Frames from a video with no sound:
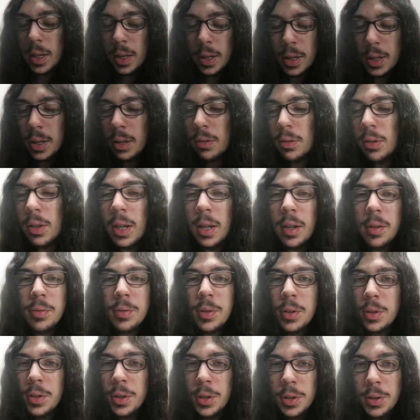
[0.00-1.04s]
It'll have
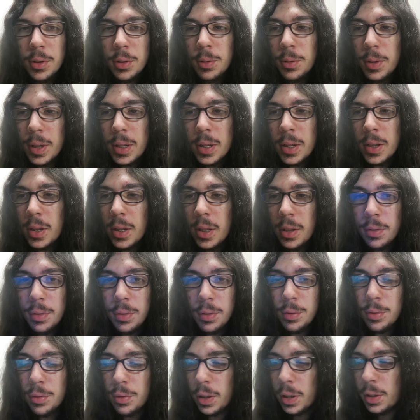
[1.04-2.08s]
to do with the
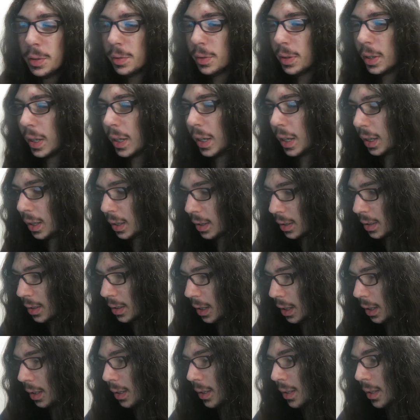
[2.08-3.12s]
different flavor, I guess.
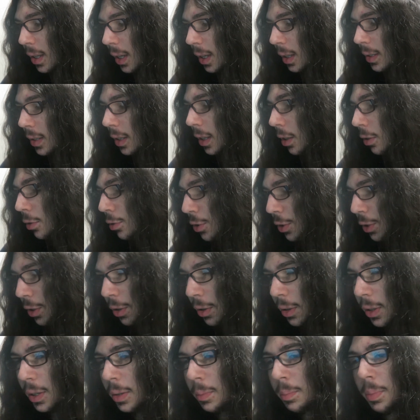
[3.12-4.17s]
At least it has energy
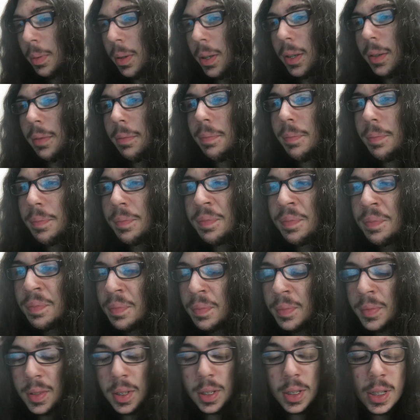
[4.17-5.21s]
on it, but
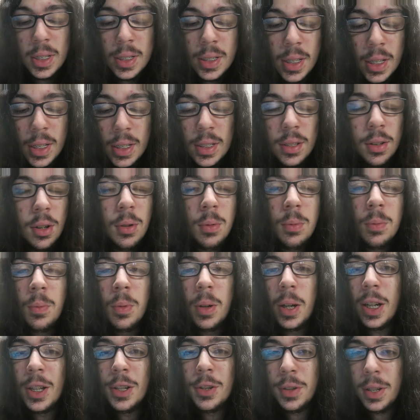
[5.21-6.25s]
these things are
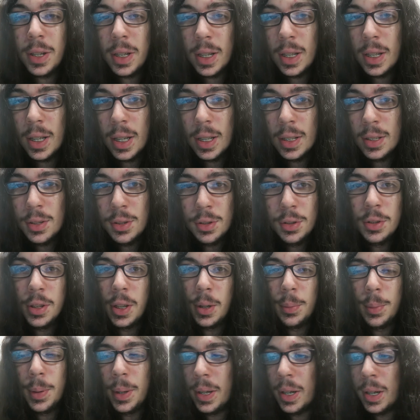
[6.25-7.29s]
what I drink as soon as
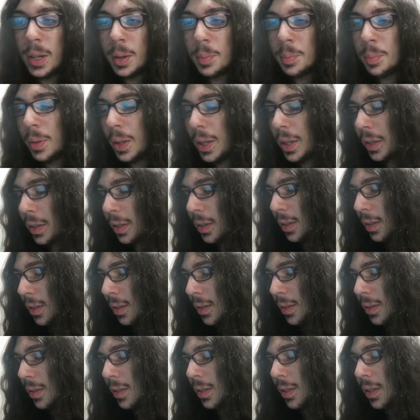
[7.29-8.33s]
I wake up. Like,
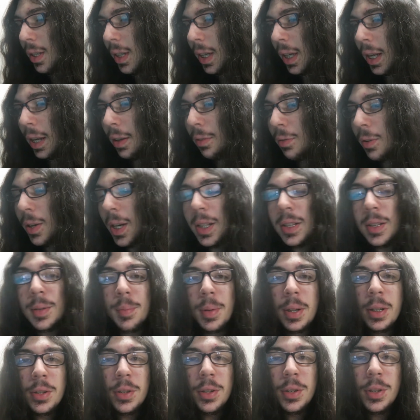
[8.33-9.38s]
and I forgot to
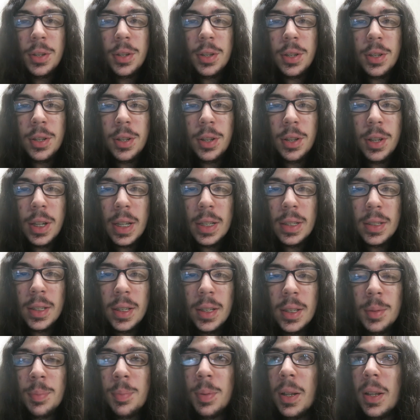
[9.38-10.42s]
mention to you guys
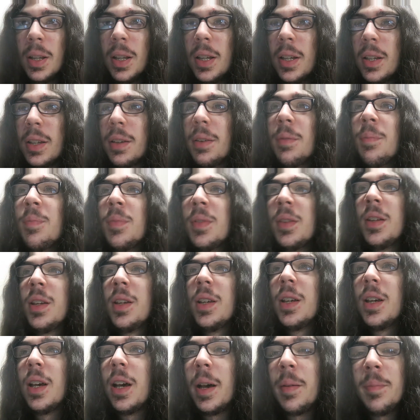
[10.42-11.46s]
this, but like,
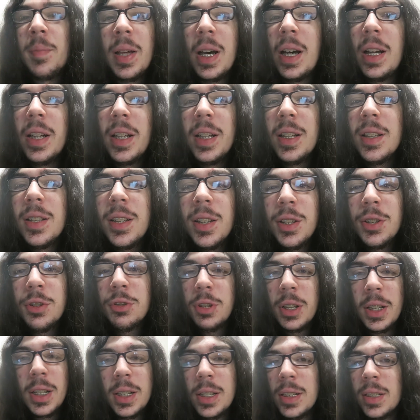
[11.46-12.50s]
I'm not into
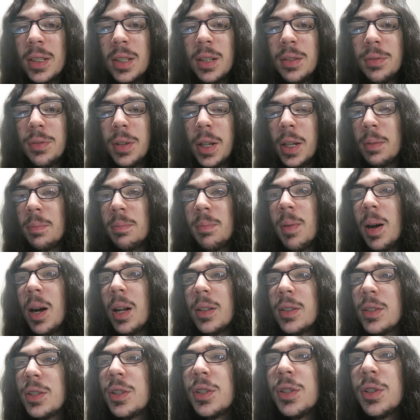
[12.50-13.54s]
drinking stuff like
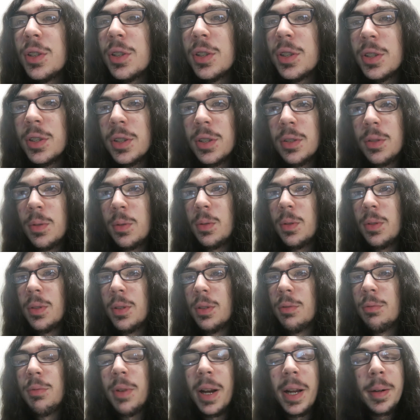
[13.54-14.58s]
Monster
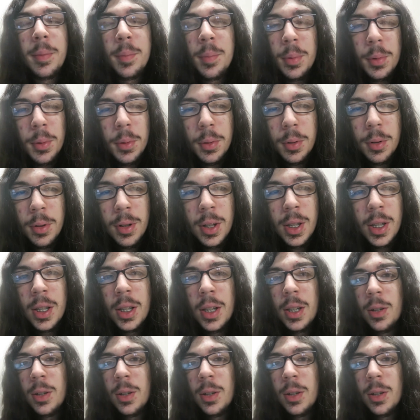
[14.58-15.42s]
or Redbull